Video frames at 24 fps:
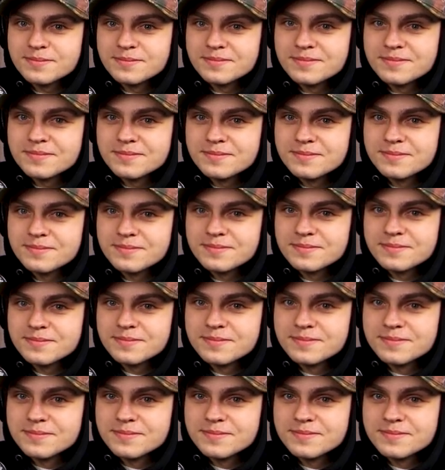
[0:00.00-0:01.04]

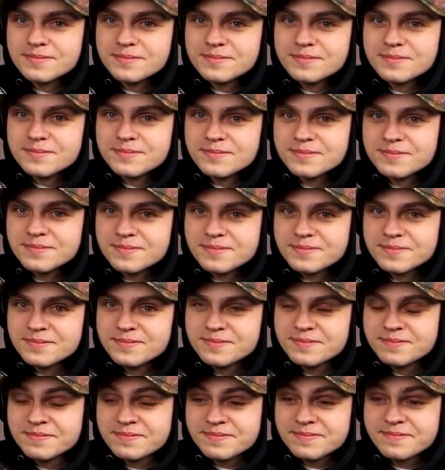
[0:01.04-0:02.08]

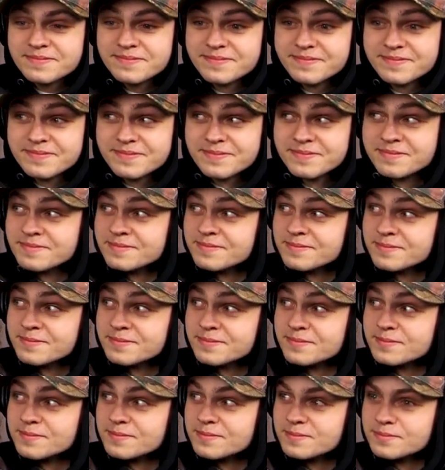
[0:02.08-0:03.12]

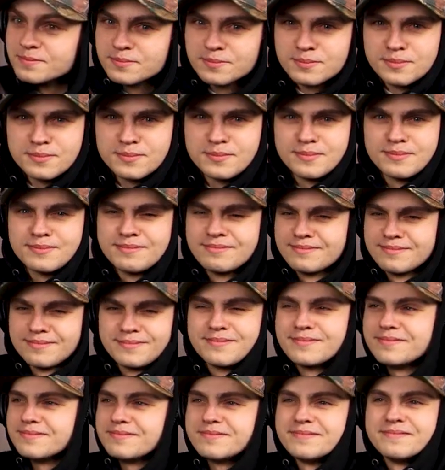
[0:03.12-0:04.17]

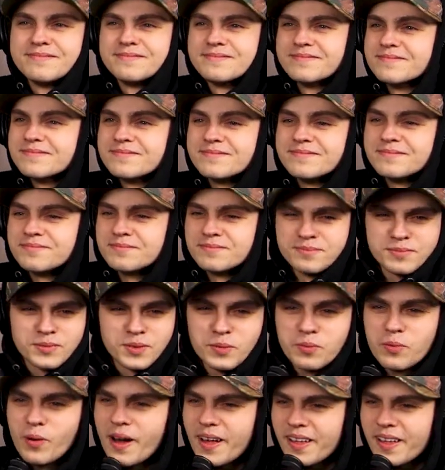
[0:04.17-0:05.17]
(silent)